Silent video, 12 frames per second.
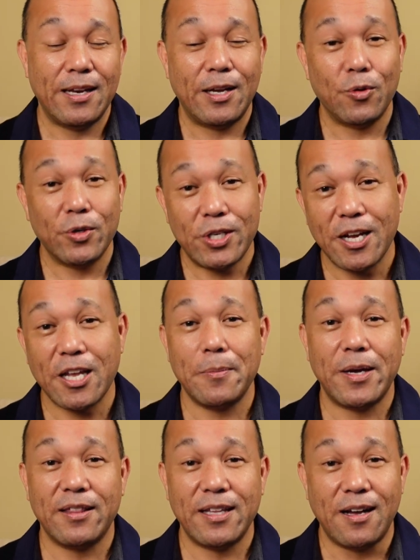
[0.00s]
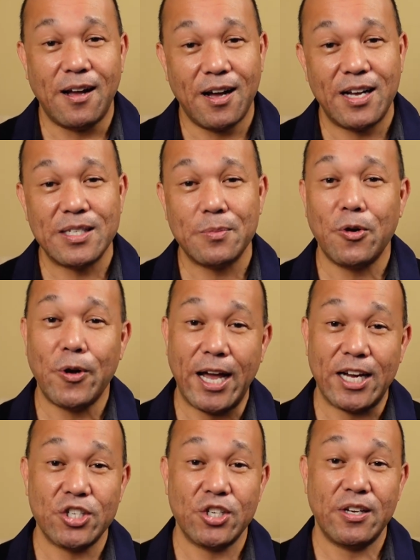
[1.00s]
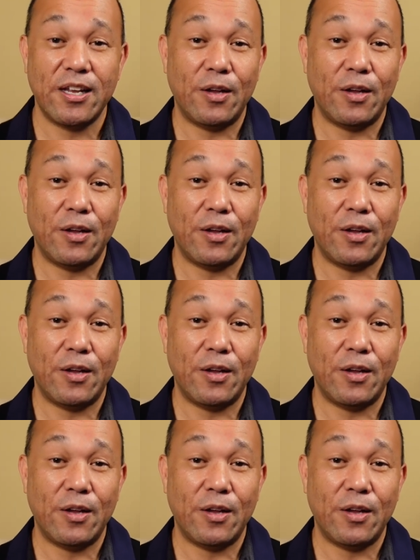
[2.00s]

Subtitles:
Now we're talking about the Osmo Action,